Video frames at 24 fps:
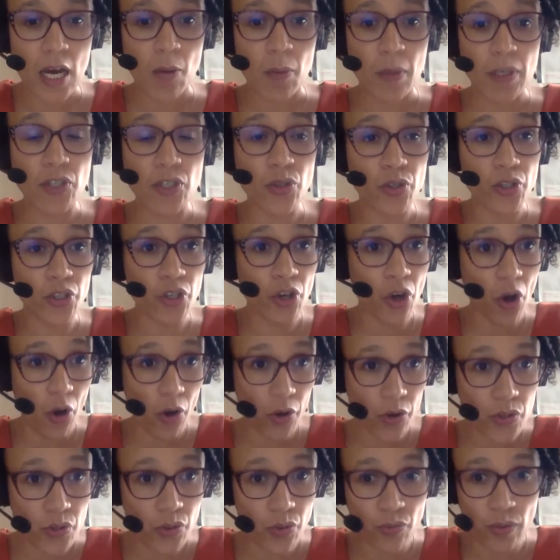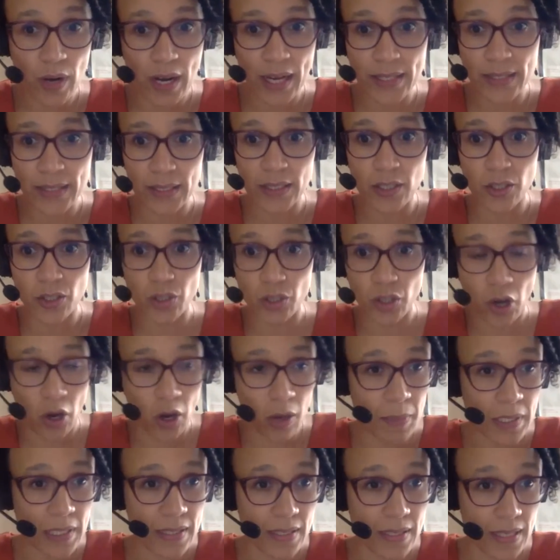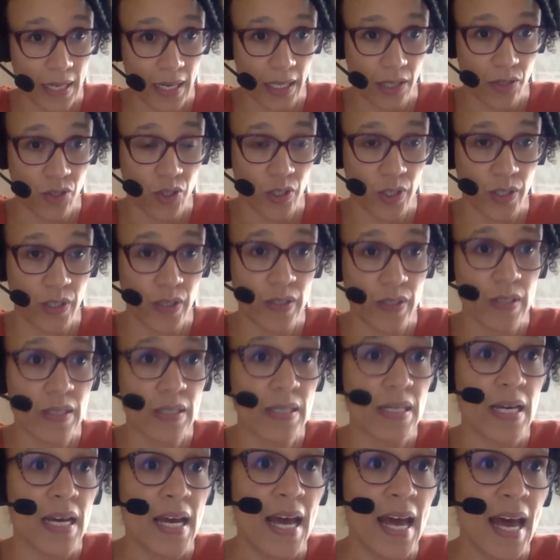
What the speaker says: but you can also write in the comment sections,